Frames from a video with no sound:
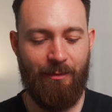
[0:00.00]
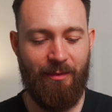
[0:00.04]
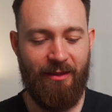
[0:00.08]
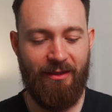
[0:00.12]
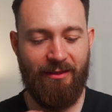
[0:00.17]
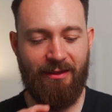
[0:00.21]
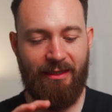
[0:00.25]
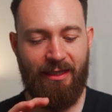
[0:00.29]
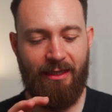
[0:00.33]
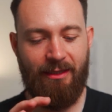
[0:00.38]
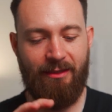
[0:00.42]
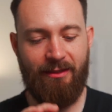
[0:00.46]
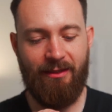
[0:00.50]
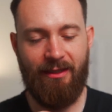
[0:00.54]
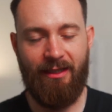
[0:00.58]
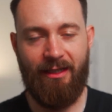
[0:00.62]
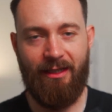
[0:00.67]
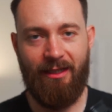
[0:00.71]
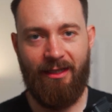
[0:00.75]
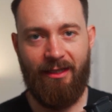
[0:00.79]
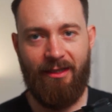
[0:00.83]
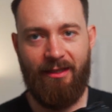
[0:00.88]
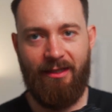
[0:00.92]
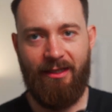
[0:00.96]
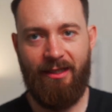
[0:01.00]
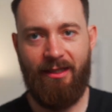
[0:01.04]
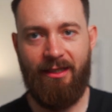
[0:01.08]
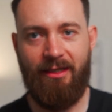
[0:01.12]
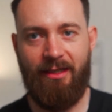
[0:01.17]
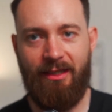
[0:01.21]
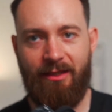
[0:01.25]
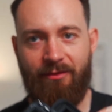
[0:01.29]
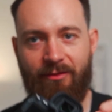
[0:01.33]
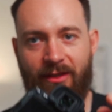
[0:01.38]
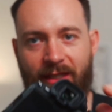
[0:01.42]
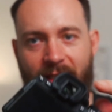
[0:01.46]
being said, the
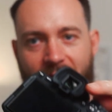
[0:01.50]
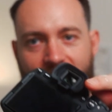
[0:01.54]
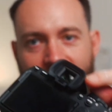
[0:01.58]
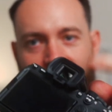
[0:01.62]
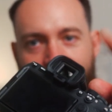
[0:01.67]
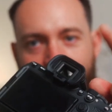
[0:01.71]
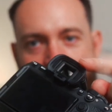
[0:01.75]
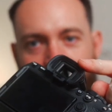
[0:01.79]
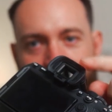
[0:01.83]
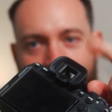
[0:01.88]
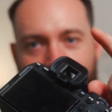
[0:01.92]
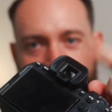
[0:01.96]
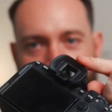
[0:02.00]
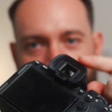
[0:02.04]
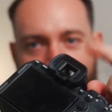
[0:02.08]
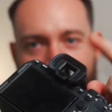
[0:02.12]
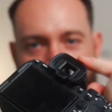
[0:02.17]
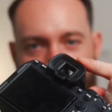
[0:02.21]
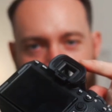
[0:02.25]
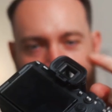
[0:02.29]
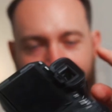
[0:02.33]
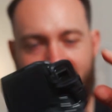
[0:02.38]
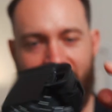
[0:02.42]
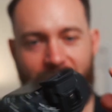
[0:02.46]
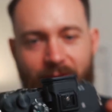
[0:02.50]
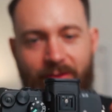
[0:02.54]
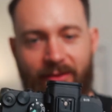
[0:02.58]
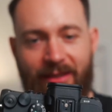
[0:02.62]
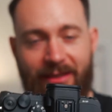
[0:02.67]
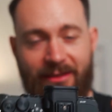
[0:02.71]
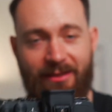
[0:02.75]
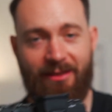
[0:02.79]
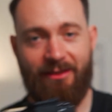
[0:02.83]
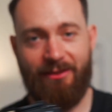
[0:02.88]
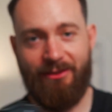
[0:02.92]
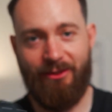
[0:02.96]
EVF on the inside too,
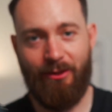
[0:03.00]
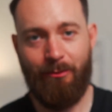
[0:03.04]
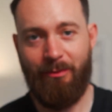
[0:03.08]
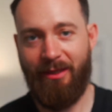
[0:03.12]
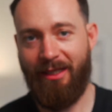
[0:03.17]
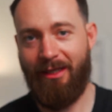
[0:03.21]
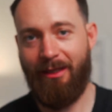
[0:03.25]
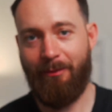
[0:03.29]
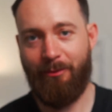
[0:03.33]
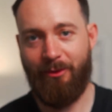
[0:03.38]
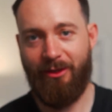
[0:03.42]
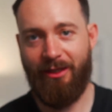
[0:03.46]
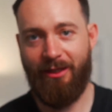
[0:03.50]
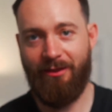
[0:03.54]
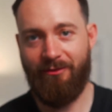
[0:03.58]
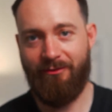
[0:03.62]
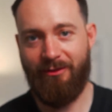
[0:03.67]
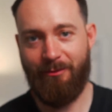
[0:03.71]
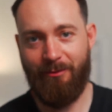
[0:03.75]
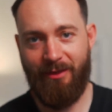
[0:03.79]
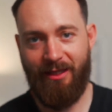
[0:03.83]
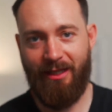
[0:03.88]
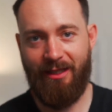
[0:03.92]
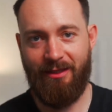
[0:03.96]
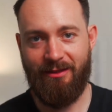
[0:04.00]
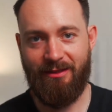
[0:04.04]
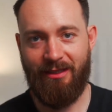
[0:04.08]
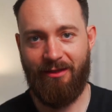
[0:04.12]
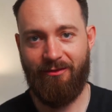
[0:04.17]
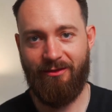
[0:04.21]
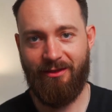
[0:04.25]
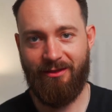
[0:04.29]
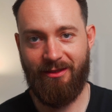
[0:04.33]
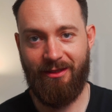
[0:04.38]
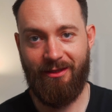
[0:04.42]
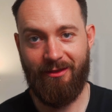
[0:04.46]
that's also a big upgrade from the
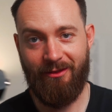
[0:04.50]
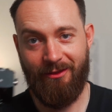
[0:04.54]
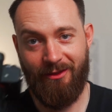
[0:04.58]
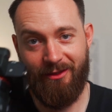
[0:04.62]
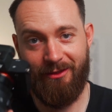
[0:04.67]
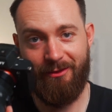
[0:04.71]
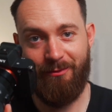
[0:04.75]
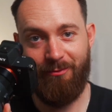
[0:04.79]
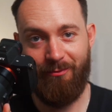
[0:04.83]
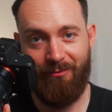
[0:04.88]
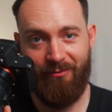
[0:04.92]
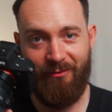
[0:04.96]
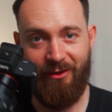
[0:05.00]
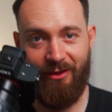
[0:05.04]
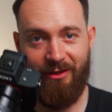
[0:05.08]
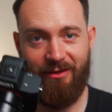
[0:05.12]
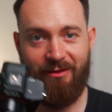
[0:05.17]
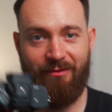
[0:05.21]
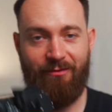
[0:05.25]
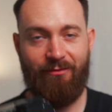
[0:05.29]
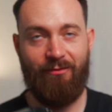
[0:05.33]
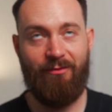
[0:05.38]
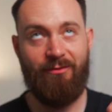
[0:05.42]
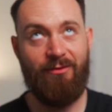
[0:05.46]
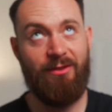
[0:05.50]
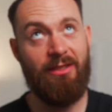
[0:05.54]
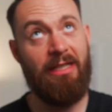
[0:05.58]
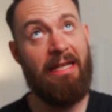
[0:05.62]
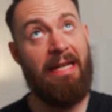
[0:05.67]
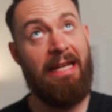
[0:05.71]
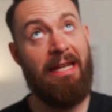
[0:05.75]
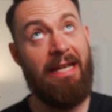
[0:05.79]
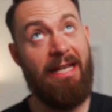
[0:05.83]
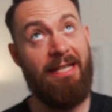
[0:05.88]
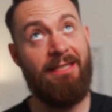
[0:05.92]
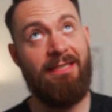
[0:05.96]
A7C. It looks, or say
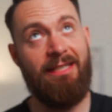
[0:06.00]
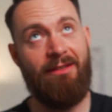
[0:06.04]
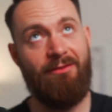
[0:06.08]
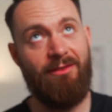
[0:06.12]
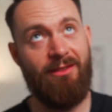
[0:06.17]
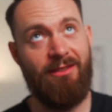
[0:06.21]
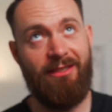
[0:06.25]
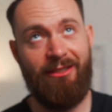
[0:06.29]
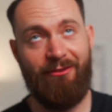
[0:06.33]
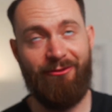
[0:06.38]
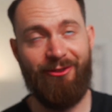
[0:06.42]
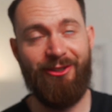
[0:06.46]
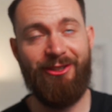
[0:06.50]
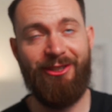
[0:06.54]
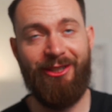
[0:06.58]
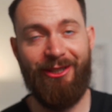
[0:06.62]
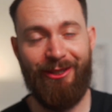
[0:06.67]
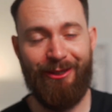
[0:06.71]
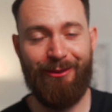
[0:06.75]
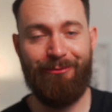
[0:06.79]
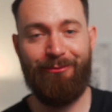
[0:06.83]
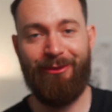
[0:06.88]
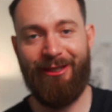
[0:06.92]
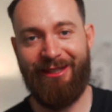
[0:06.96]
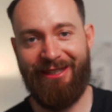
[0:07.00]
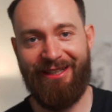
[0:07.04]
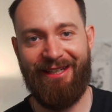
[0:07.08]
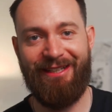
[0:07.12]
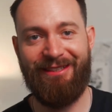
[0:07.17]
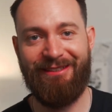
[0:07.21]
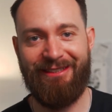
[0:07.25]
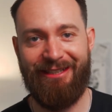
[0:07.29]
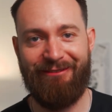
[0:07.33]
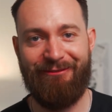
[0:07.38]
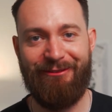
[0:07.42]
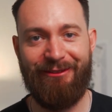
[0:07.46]
A7C for sure, but the
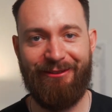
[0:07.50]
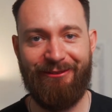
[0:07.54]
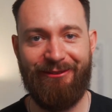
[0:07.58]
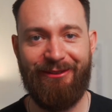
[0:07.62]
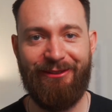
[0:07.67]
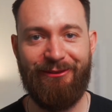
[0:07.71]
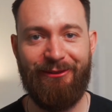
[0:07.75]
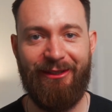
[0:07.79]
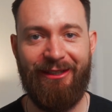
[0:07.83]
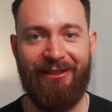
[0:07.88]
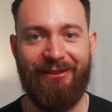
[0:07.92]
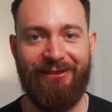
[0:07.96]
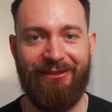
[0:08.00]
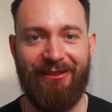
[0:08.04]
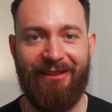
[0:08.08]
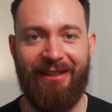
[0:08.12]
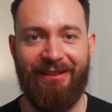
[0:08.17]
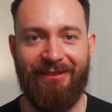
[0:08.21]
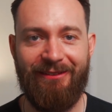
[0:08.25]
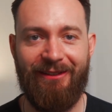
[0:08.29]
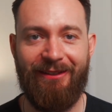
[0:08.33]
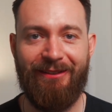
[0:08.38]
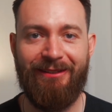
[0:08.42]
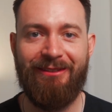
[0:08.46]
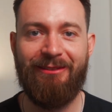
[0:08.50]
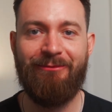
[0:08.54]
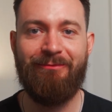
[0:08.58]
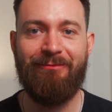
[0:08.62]
A7 III as well, so that's awesome.